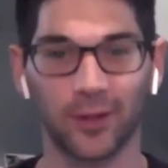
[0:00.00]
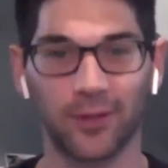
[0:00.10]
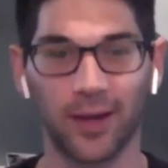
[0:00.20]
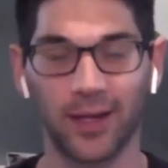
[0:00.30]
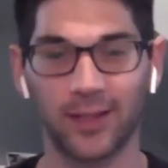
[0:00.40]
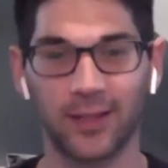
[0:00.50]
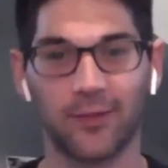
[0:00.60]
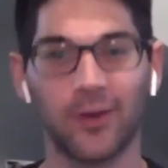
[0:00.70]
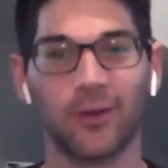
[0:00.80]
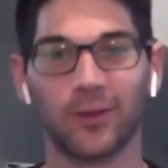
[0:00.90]
phase if
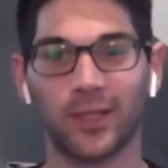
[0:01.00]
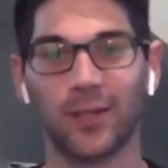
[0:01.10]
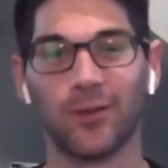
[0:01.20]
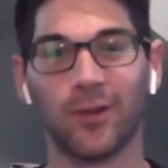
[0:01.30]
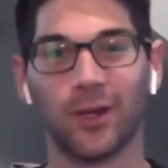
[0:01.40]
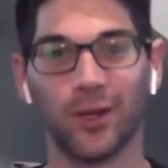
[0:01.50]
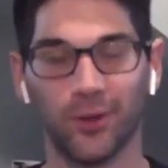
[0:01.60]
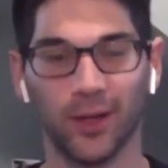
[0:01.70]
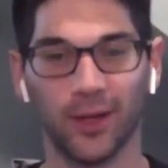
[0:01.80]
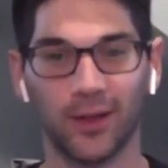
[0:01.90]
you don't think you can
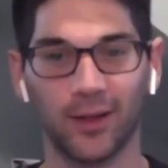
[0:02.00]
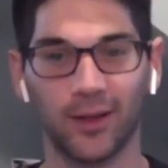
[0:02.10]
do it.